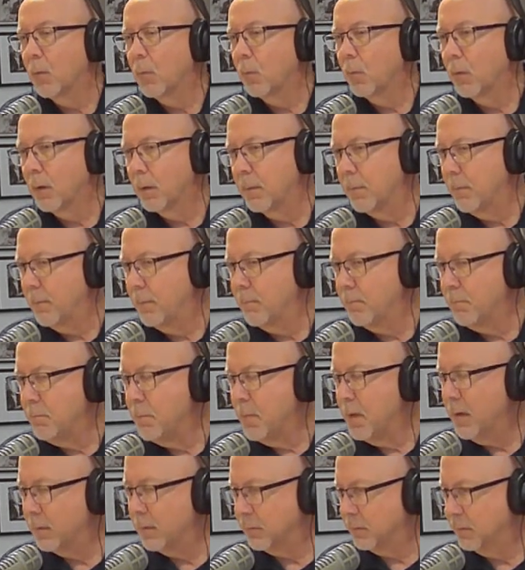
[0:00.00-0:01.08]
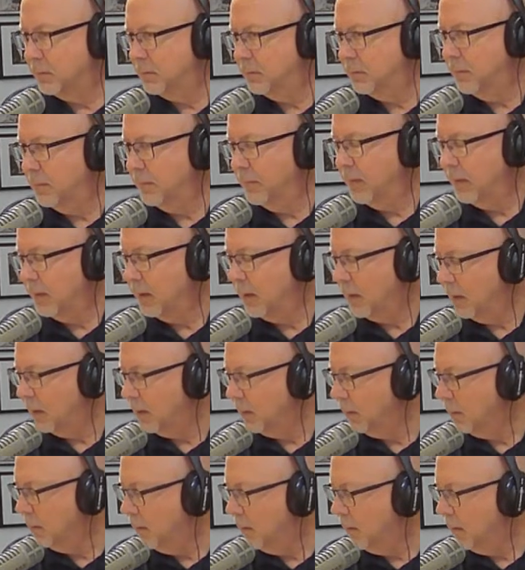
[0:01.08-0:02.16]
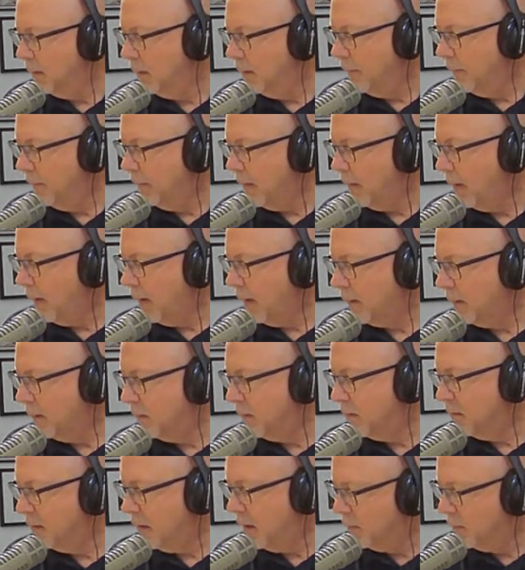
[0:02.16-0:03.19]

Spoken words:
would miss. And I can